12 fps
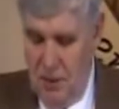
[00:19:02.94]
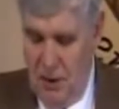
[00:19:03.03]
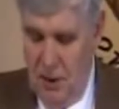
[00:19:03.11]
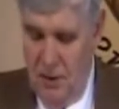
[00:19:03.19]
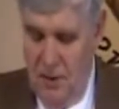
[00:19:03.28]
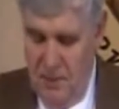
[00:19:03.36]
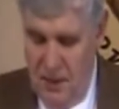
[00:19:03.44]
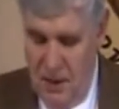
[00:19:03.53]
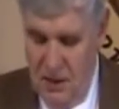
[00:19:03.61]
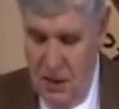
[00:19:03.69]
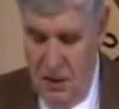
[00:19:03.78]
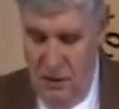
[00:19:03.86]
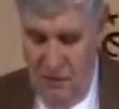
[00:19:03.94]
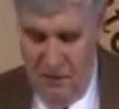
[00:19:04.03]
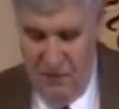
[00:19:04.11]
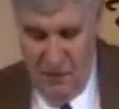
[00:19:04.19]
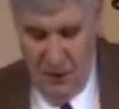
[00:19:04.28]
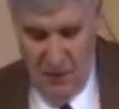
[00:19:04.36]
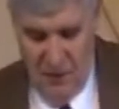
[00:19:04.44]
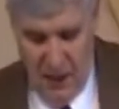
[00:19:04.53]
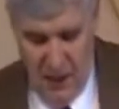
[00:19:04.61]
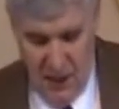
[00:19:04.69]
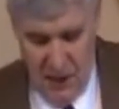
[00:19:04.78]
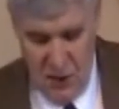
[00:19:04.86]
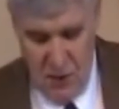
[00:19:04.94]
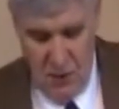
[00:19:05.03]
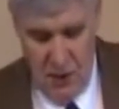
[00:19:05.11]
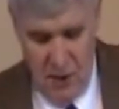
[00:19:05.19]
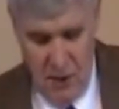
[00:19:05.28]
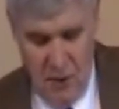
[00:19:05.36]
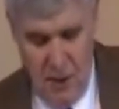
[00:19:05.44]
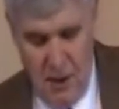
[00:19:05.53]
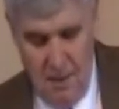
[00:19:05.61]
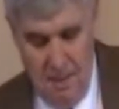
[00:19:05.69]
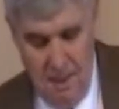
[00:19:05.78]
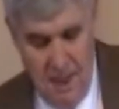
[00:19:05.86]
book. Let's go to Leviticus 23.